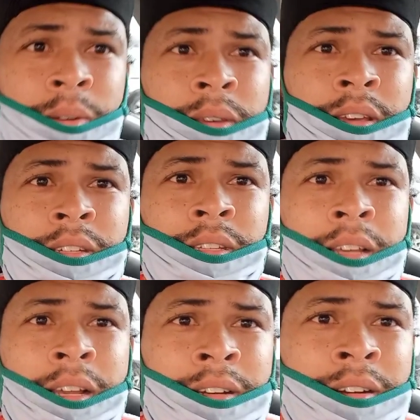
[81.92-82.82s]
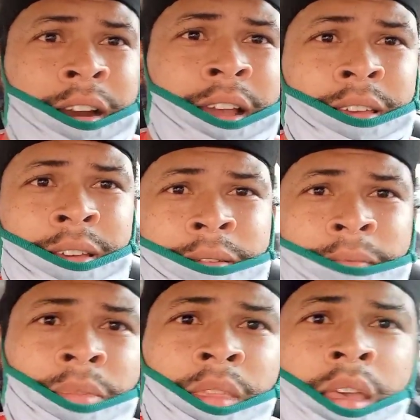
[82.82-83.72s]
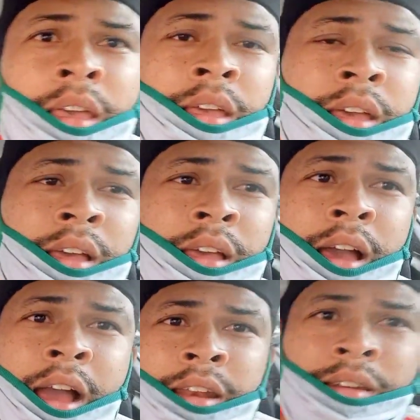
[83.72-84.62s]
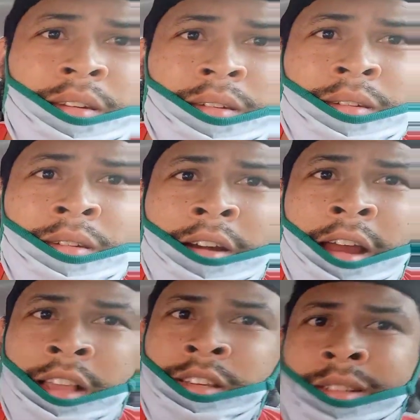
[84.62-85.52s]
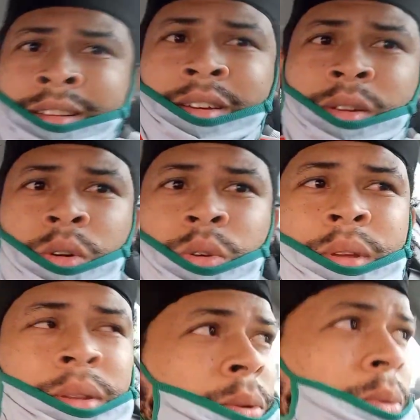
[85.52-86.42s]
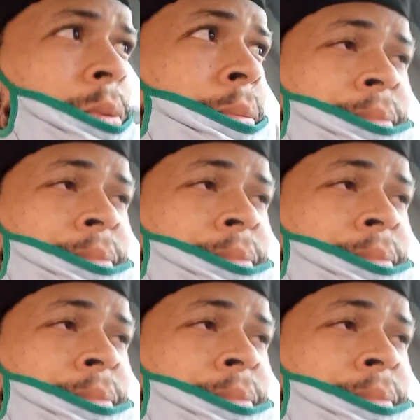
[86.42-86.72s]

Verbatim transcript: you could hear she start to cry and Nora just looking out the window